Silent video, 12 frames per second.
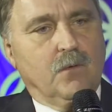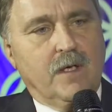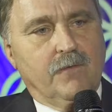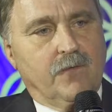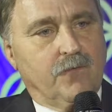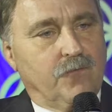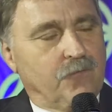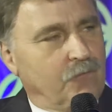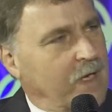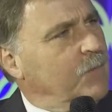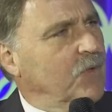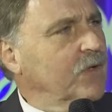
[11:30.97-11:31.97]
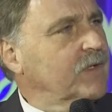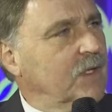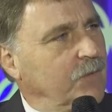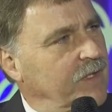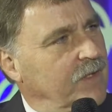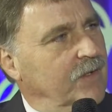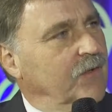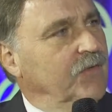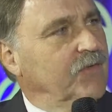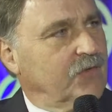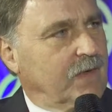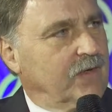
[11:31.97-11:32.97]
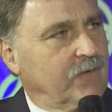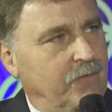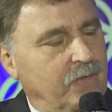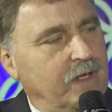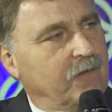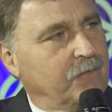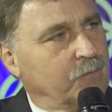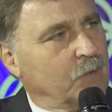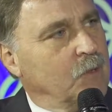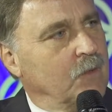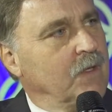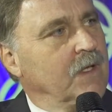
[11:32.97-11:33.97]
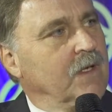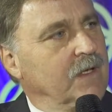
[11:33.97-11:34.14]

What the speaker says: We have a framework that we use in trying to think through,